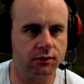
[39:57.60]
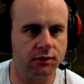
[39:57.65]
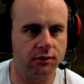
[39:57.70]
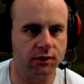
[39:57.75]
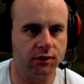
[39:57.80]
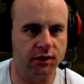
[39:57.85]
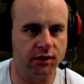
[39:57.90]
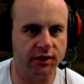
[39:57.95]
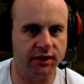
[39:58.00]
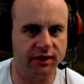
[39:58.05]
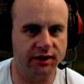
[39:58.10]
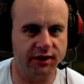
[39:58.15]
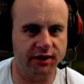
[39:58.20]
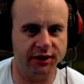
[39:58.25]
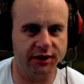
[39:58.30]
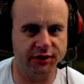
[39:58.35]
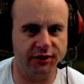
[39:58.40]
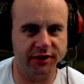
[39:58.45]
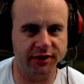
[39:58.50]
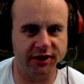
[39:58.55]
Alright,
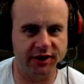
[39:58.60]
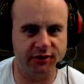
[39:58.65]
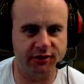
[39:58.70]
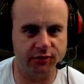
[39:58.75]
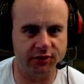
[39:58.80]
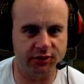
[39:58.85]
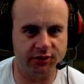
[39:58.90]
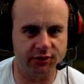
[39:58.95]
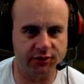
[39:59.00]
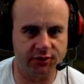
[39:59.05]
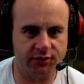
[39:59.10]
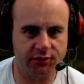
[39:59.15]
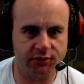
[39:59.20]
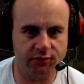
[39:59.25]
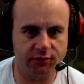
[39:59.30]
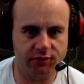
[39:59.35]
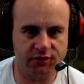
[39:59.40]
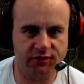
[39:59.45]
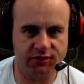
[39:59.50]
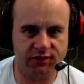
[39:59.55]
80 mana, we're good to go.
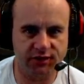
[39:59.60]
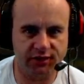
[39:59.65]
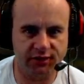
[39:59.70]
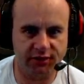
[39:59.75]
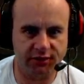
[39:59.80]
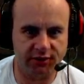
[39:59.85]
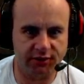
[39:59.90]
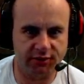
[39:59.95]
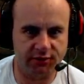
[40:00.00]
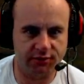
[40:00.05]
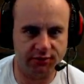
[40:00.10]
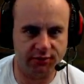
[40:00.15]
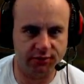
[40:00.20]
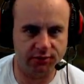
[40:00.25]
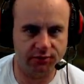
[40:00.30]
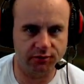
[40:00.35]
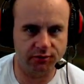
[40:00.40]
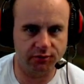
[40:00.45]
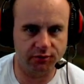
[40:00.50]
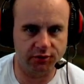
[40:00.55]
What's down here?
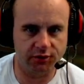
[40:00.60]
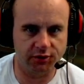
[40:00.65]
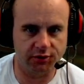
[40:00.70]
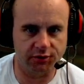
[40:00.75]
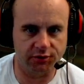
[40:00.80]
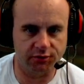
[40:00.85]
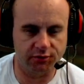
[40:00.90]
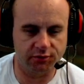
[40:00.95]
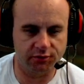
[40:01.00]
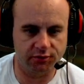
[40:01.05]
What are you?